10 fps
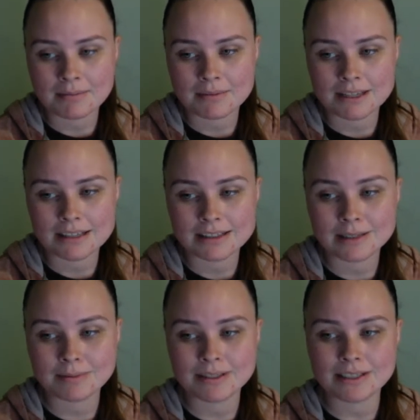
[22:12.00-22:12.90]
in
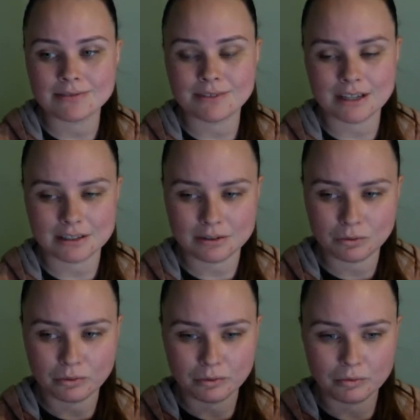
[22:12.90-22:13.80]
specific
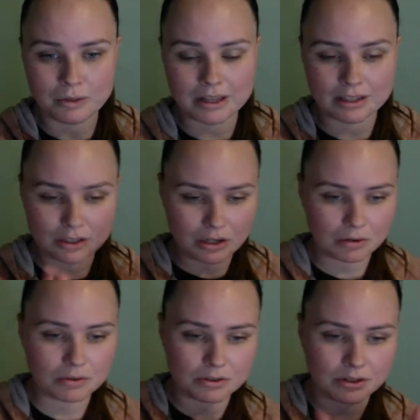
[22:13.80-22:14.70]
with
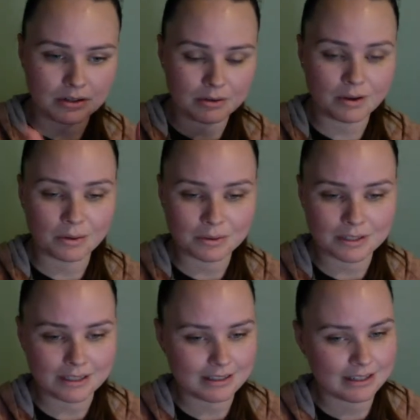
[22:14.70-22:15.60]
children who are
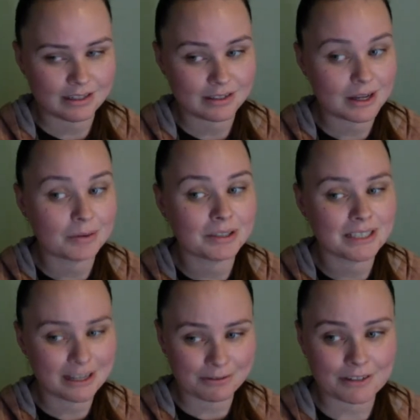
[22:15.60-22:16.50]
autistic. So I would
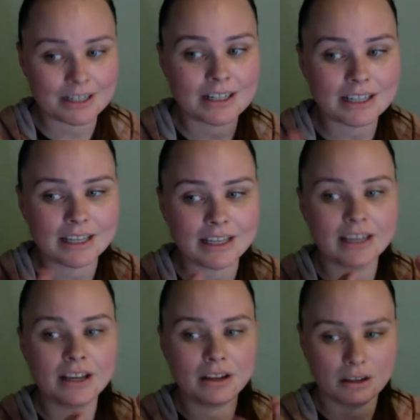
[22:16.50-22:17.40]
definitely
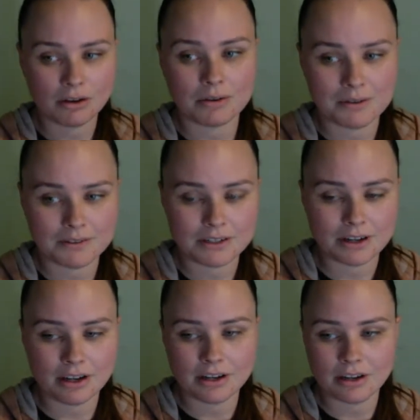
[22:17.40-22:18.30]
go over to
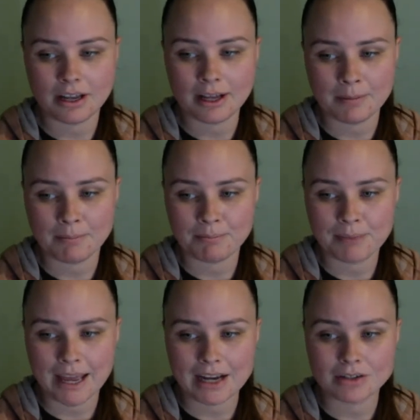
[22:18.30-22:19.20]
her
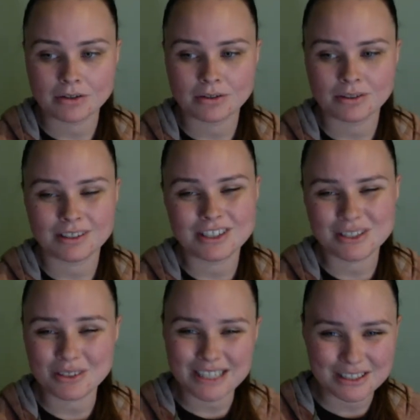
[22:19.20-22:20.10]
page she's
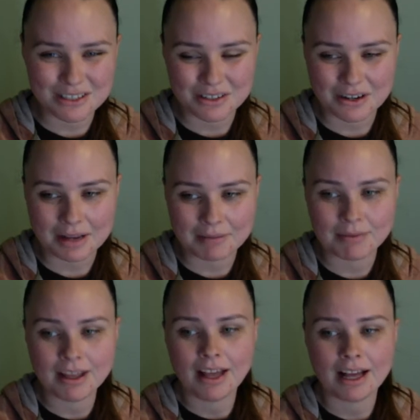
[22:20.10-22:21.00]
on Instagram,
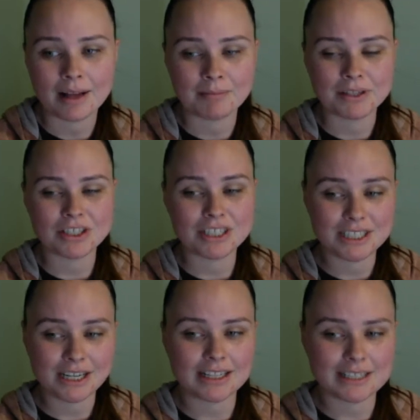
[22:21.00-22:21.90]
but she
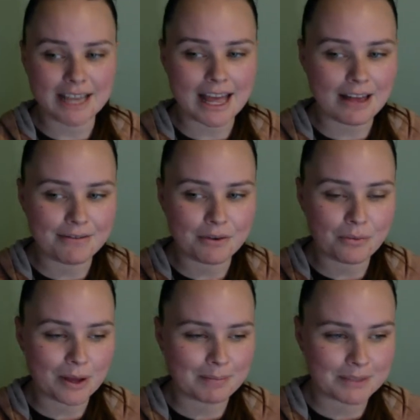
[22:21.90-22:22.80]
does have a
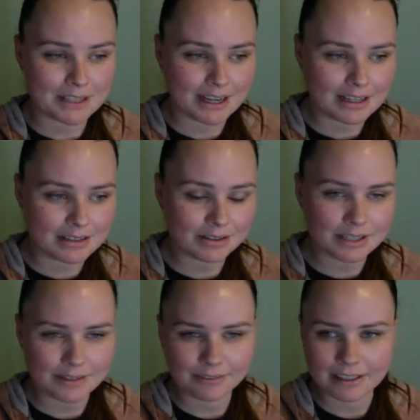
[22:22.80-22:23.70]
website. So I
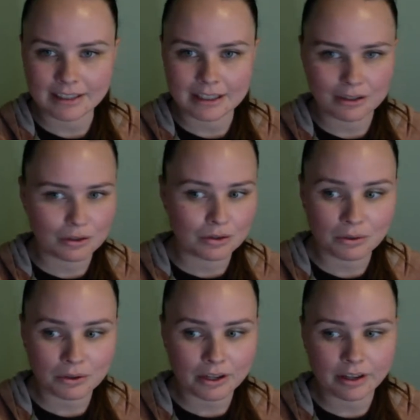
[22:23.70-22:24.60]
definitely like
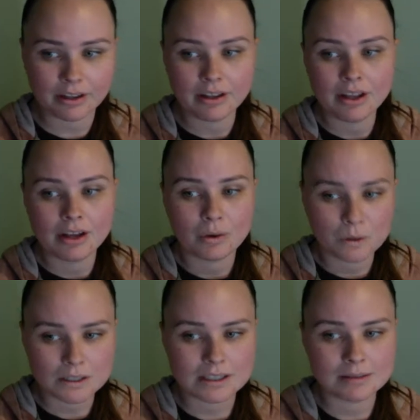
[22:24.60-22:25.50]
Google her
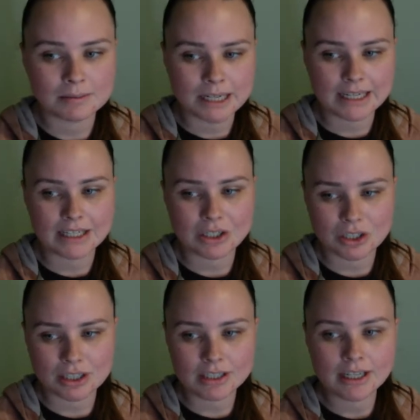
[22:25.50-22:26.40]
Autism
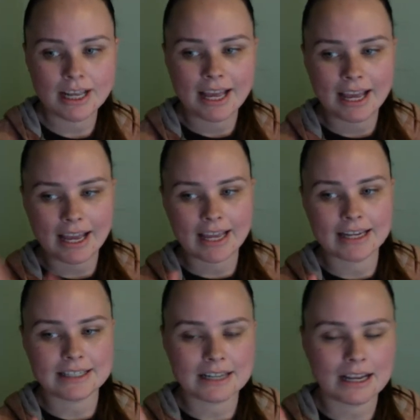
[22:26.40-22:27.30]
Dietitian, and